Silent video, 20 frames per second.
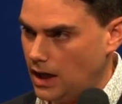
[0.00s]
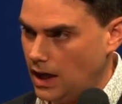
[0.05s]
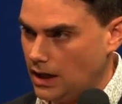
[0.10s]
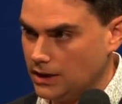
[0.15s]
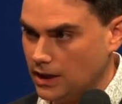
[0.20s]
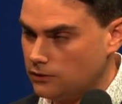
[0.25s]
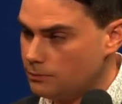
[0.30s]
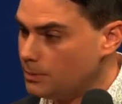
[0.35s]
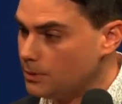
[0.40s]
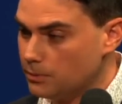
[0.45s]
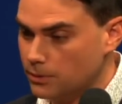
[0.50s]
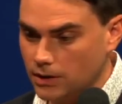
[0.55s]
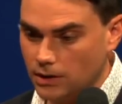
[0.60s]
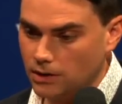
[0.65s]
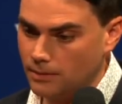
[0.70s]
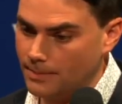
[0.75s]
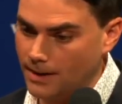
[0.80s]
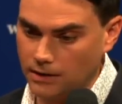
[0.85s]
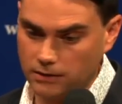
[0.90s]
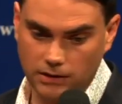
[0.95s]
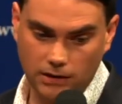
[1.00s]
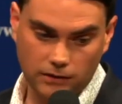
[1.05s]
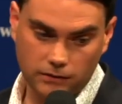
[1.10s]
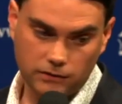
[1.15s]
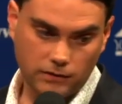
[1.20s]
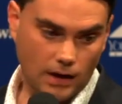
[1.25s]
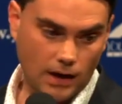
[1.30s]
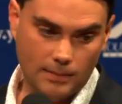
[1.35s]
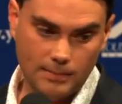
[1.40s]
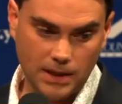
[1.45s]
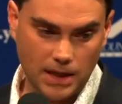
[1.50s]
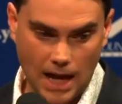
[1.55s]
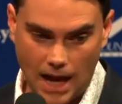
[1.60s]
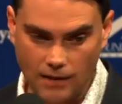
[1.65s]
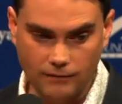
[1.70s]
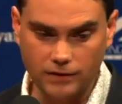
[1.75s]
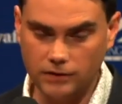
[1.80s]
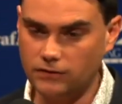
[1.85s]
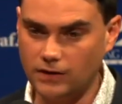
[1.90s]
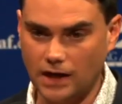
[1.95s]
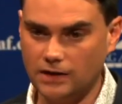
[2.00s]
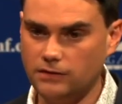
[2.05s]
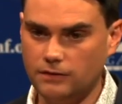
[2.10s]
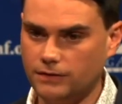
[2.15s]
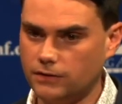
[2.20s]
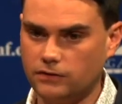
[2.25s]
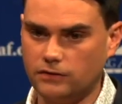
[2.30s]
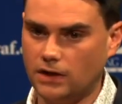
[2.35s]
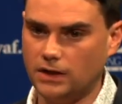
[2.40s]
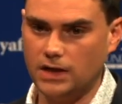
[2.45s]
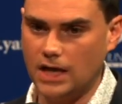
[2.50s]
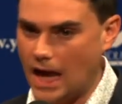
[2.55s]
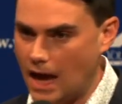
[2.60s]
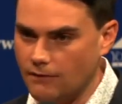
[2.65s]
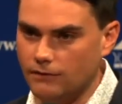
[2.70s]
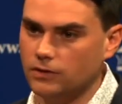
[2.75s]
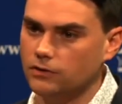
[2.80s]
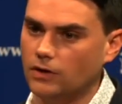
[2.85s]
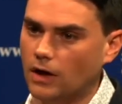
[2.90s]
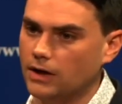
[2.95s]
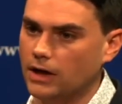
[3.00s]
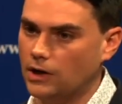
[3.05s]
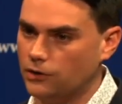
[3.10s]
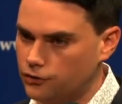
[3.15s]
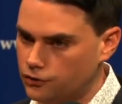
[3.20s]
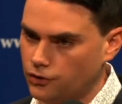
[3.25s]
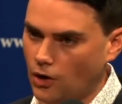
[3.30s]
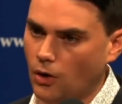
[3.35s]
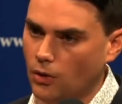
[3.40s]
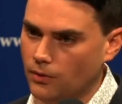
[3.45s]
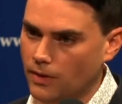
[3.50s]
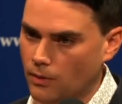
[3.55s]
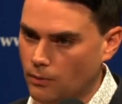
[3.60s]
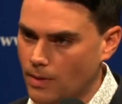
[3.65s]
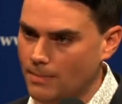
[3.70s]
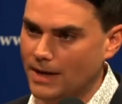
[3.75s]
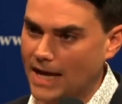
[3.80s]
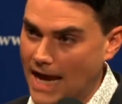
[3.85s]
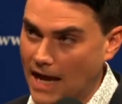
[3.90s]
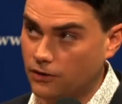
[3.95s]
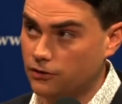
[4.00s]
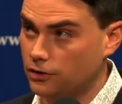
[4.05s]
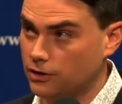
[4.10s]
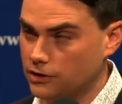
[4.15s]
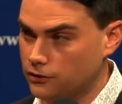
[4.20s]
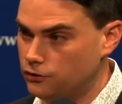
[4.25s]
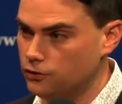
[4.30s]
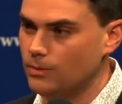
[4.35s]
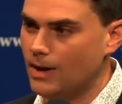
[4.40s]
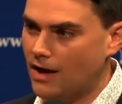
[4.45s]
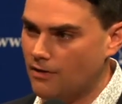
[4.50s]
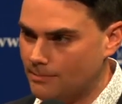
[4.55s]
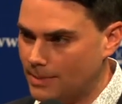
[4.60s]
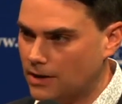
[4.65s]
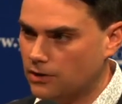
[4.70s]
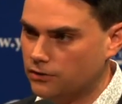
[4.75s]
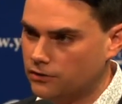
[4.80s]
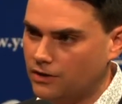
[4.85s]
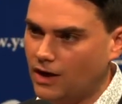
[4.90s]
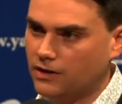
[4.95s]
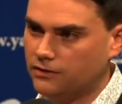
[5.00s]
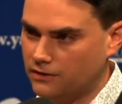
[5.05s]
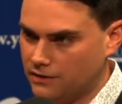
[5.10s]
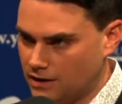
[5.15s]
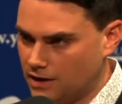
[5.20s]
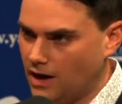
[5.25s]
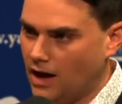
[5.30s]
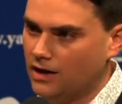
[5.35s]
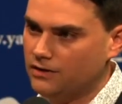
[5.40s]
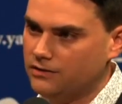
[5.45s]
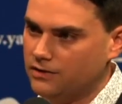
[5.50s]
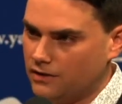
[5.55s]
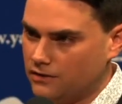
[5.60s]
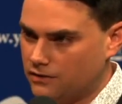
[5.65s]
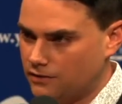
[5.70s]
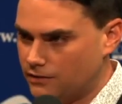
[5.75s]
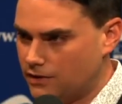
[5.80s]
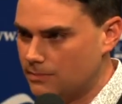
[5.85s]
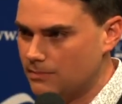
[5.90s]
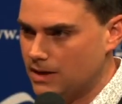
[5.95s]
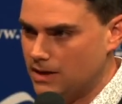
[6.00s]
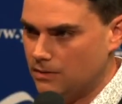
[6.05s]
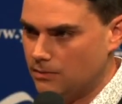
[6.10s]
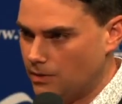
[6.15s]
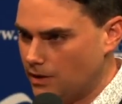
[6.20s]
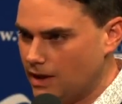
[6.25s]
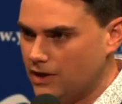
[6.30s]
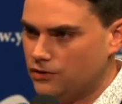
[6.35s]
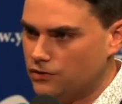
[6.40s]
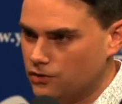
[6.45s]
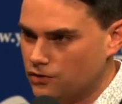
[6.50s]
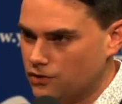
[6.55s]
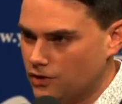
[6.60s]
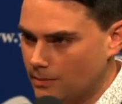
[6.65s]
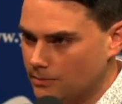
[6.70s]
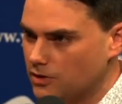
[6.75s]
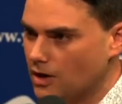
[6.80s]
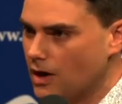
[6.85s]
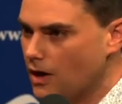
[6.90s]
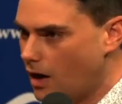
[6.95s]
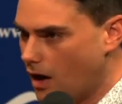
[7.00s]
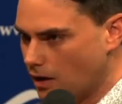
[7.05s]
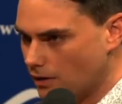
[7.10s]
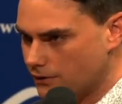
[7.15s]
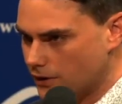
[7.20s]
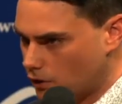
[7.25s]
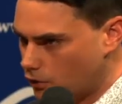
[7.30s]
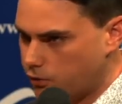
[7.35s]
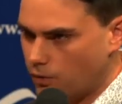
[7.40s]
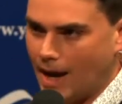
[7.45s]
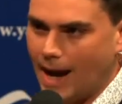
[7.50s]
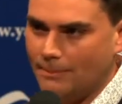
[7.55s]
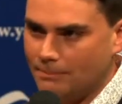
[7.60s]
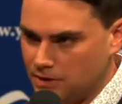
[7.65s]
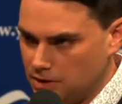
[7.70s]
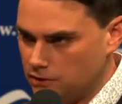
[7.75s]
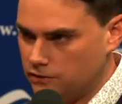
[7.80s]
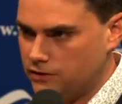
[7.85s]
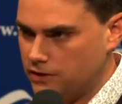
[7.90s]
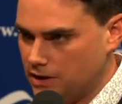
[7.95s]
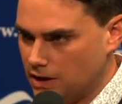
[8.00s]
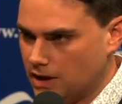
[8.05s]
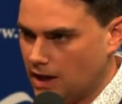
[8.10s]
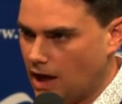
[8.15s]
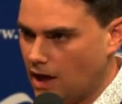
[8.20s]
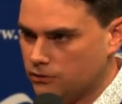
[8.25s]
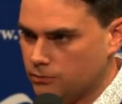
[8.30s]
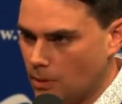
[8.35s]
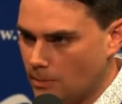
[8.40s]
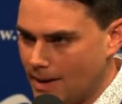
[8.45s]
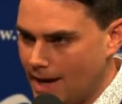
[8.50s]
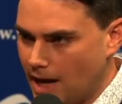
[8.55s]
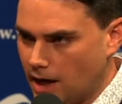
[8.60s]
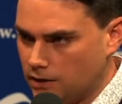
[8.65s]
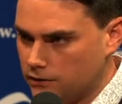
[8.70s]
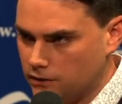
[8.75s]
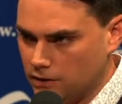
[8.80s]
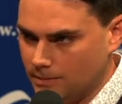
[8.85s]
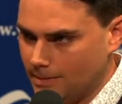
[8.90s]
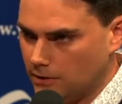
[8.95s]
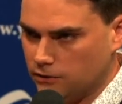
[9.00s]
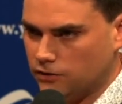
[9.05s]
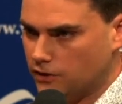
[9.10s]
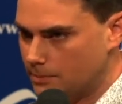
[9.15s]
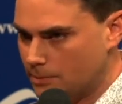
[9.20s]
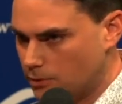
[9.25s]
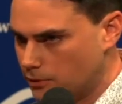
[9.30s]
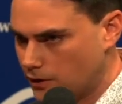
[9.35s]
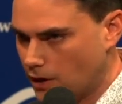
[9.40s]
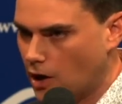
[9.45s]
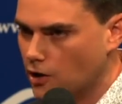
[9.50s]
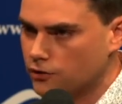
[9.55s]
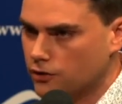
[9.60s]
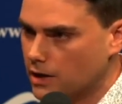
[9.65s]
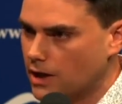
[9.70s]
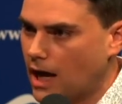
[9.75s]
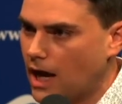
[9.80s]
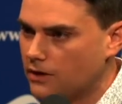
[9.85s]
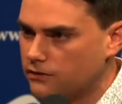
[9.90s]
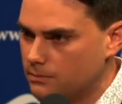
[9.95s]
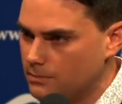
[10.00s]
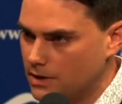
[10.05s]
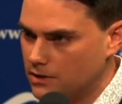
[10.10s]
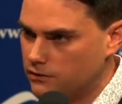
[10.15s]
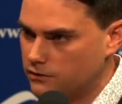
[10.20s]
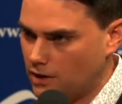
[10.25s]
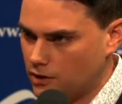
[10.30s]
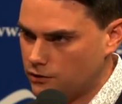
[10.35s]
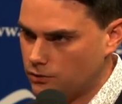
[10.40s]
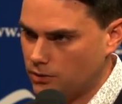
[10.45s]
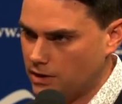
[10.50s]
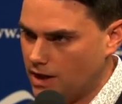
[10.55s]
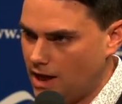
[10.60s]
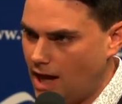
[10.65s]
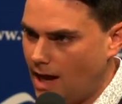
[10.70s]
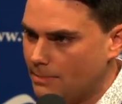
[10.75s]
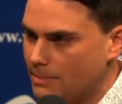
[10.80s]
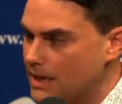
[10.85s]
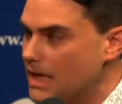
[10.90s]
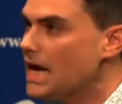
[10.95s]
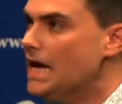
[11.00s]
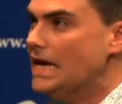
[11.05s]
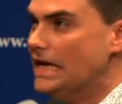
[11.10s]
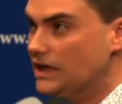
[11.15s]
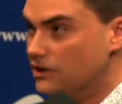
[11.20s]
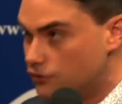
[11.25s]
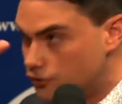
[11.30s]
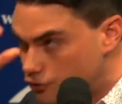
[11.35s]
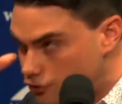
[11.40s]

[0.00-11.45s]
And let's be real about this. I mean, every scientific study ever done has shown that women actually do have better sex in the context of committed relationships. All of the crap that you see in Cosmo magazine about sleeping with a hundred guys and being sexually happy is